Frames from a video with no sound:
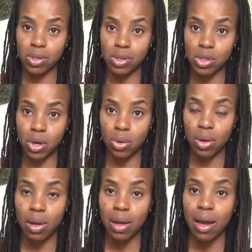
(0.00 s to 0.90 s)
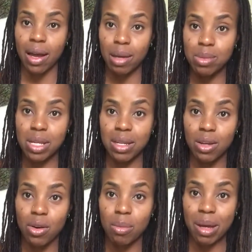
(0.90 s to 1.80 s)
So I am sending
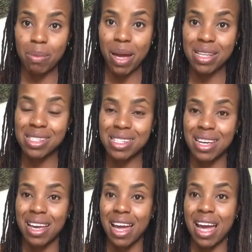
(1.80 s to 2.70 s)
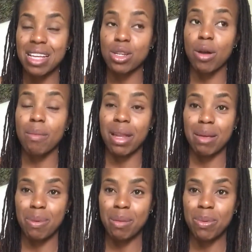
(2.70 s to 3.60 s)
her my best, as are many
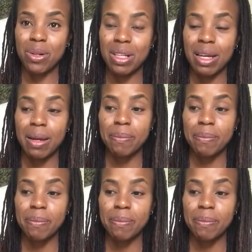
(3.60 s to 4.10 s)
people.